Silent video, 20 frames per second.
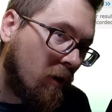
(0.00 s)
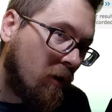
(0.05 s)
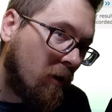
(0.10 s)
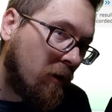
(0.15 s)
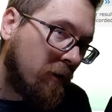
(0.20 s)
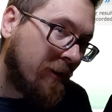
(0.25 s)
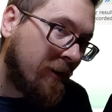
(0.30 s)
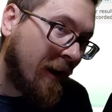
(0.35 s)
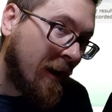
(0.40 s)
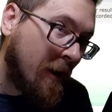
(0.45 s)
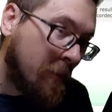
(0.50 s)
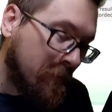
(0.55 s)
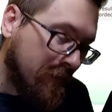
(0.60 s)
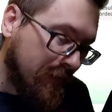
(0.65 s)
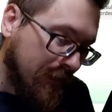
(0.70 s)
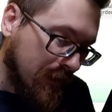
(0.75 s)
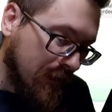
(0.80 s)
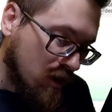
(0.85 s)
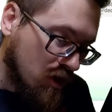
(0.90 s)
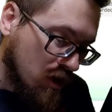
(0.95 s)
times
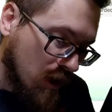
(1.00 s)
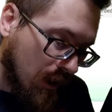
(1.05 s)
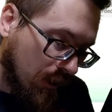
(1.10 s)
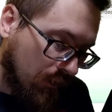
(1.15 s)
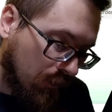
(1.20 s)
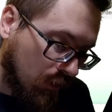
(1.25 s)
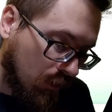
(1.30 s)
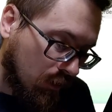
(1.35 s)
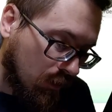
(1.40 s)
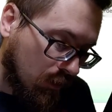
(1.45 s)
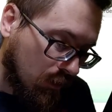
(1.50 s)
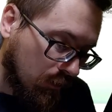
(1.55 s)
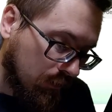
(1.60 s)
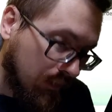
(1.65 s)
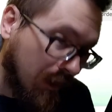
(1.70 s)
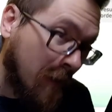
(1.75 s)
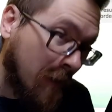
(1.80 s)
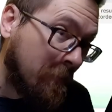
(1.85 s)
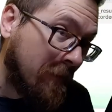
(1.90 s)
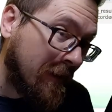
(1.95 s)
each other,
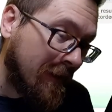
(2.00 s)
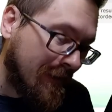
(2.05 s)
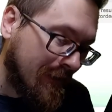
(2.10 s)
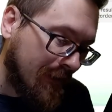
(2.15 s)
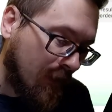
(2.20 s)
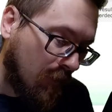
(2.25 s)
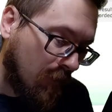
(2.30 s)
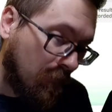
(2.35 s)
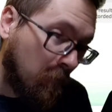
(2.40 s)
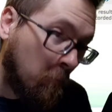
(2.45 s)
times itself,